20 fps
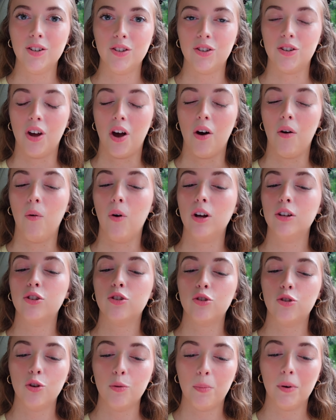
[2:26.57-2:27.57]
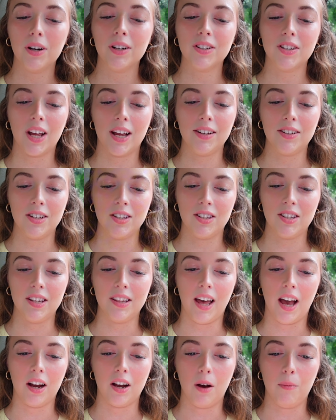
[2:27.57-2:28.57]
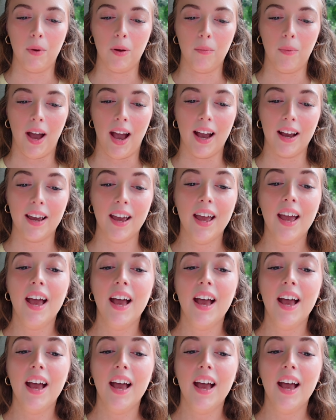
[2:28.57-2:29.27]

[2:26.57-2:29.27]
So super excited to see that coming back.